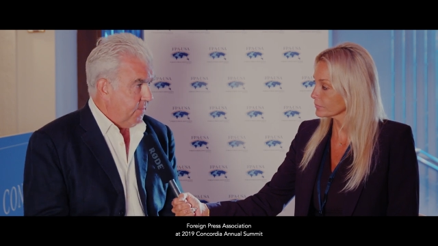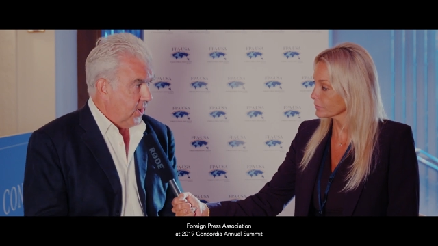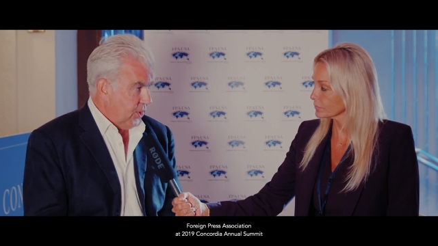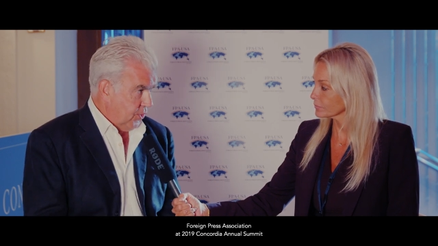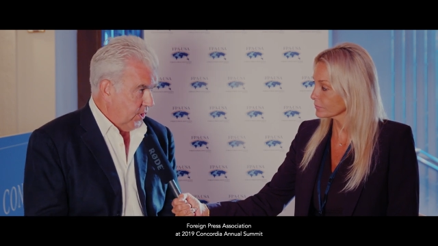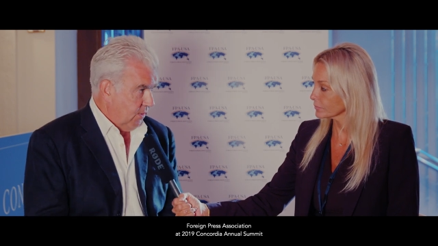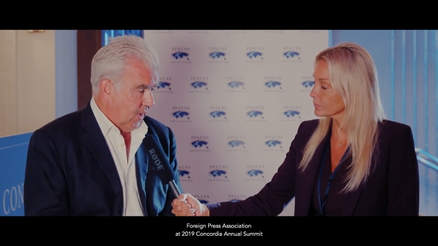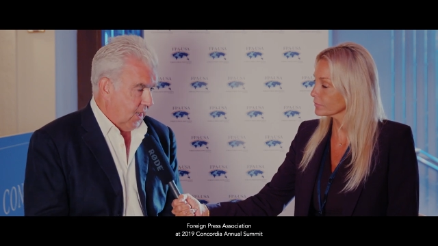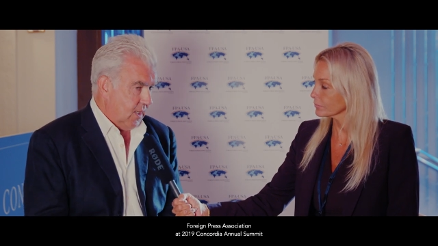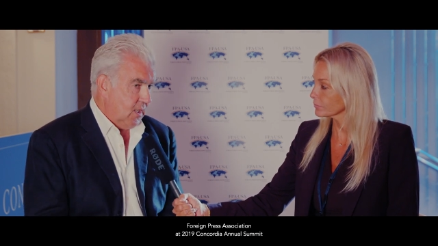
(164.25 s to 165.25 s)
Speaker 1: no matter who you
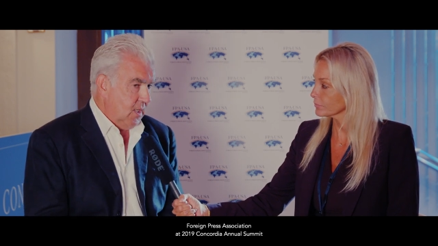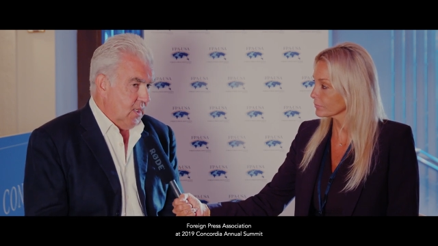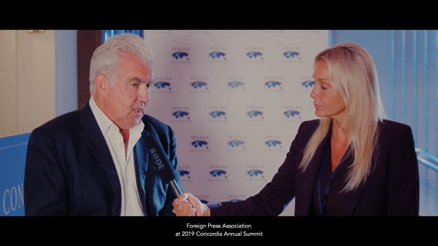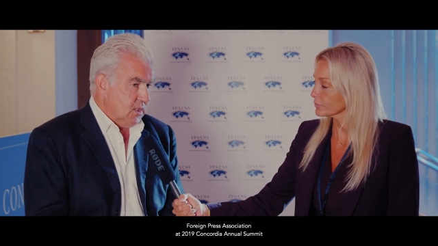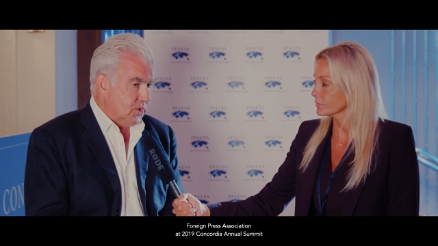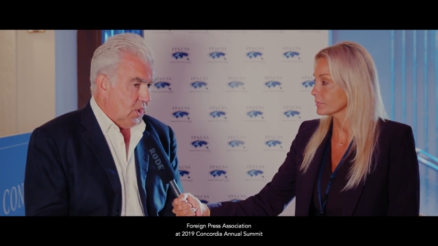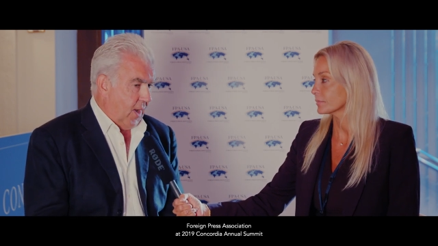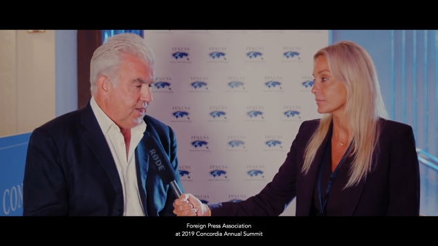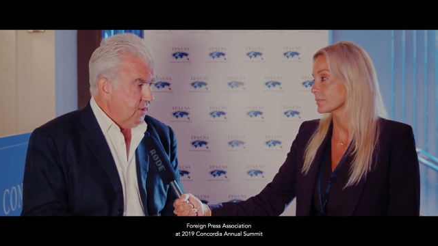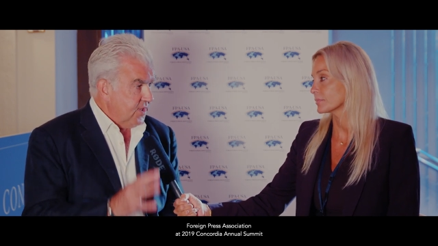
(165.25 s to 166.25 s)
are. So
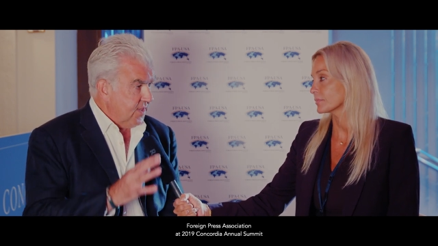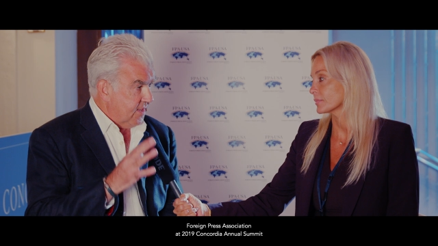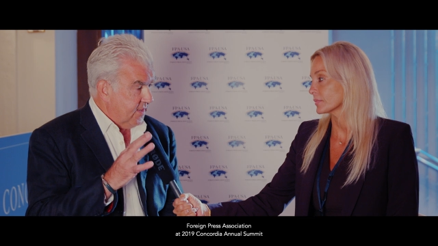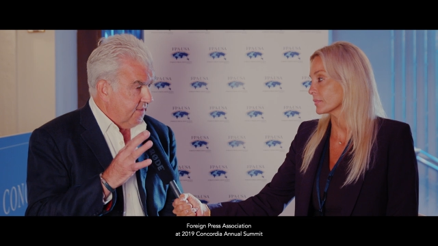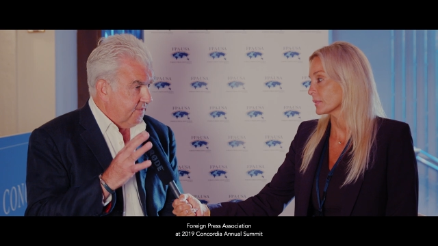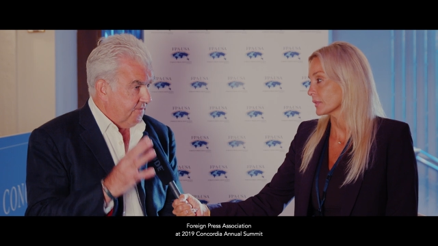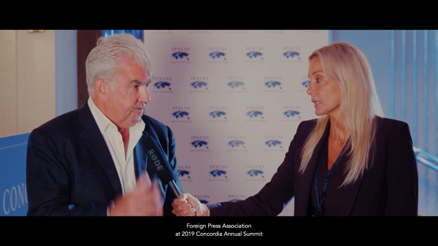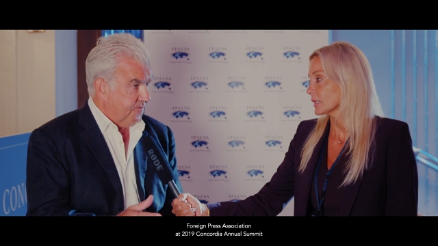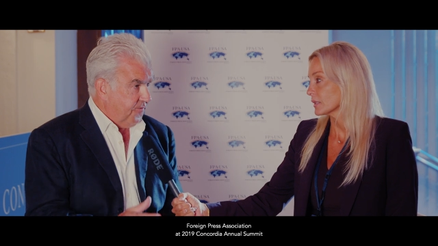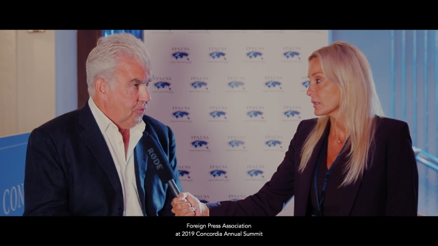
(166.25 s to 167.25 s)
I don't think that
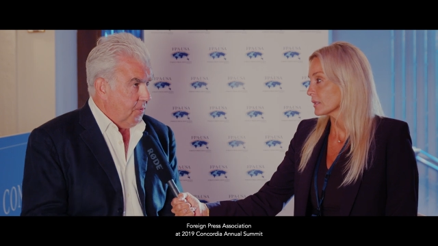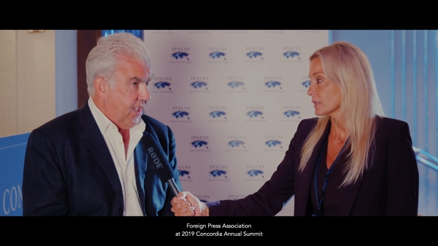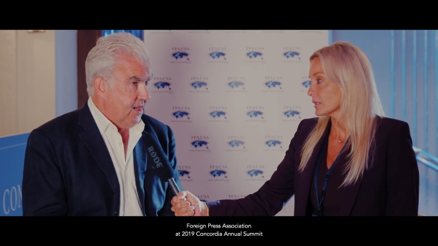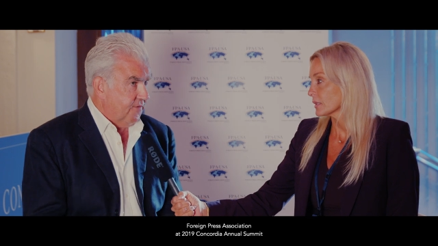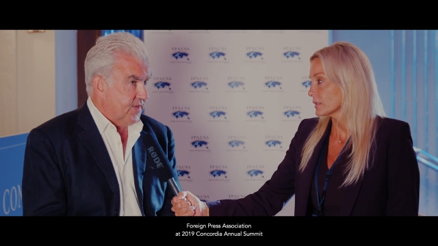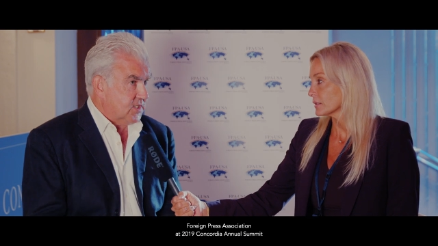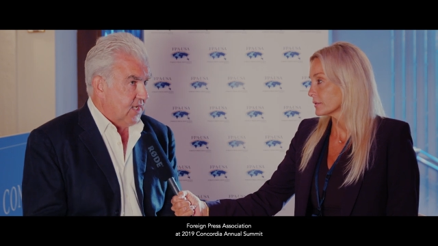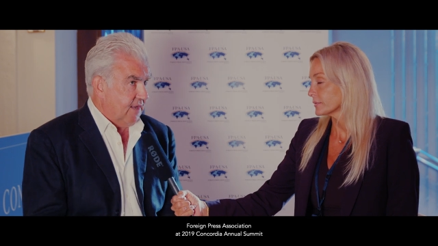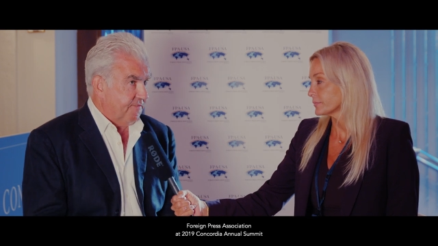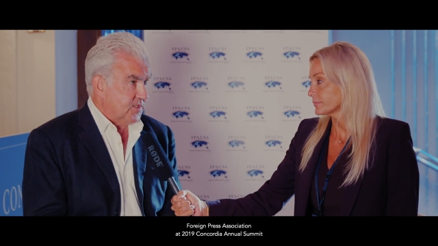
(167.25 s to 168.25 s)
the food in of
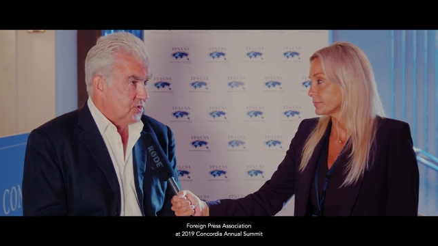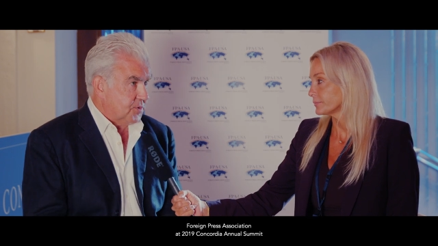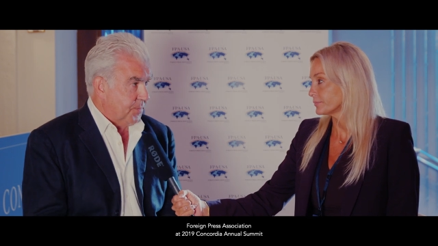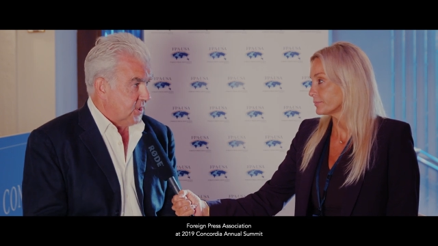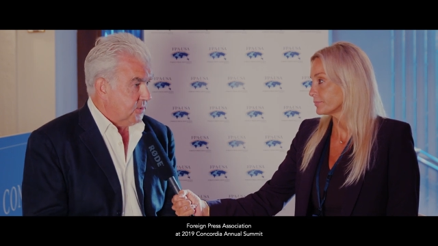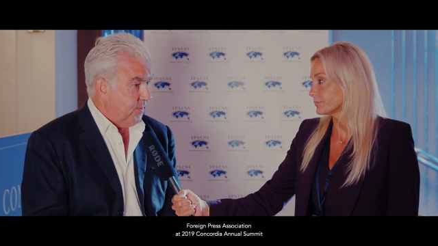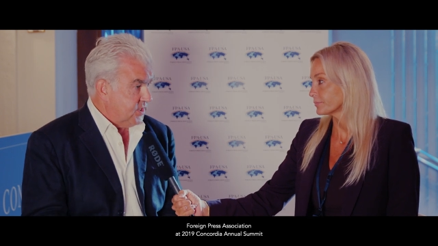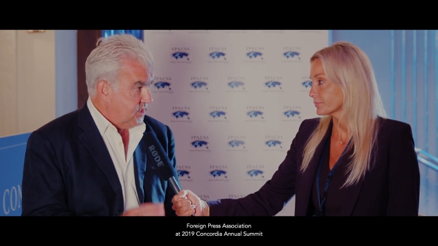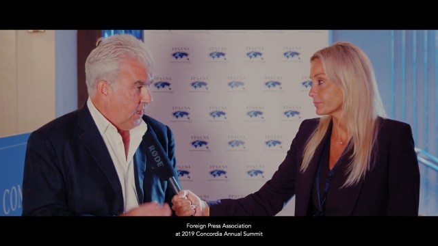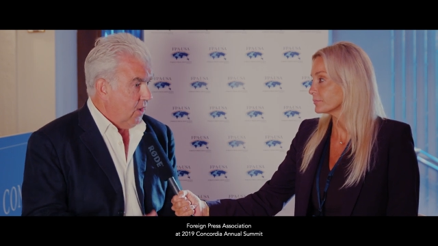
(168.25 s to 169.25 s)
itself is a
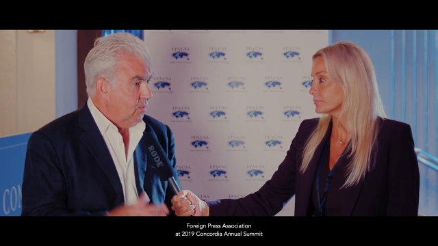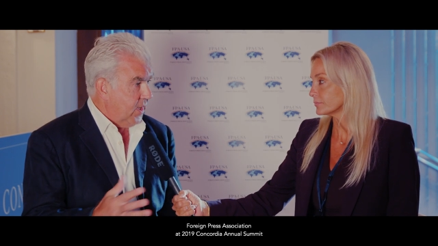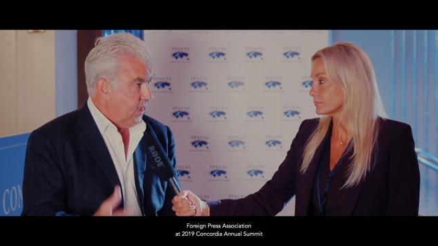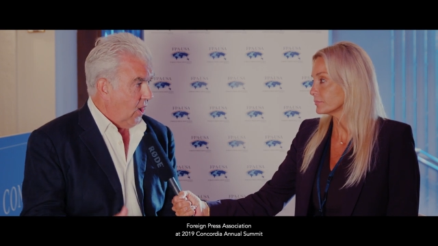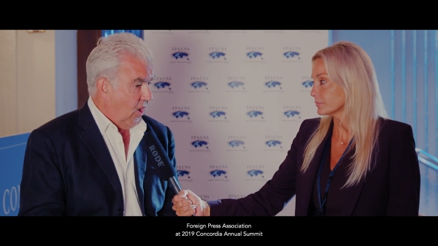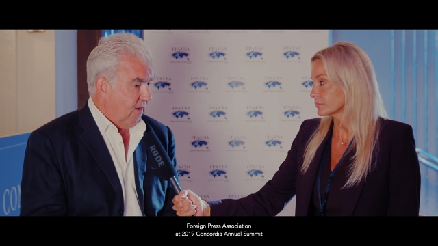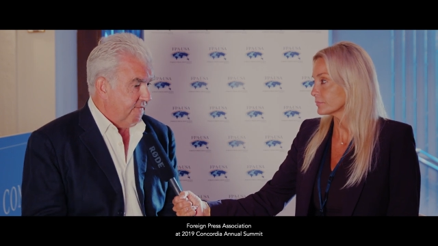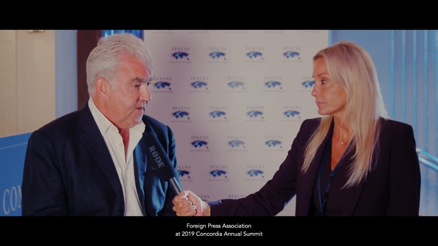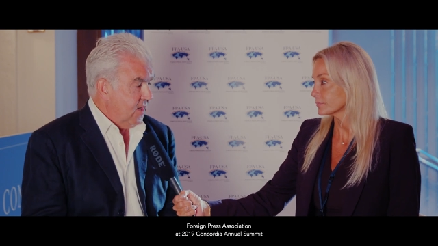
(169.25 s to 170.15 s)
responsibility only of,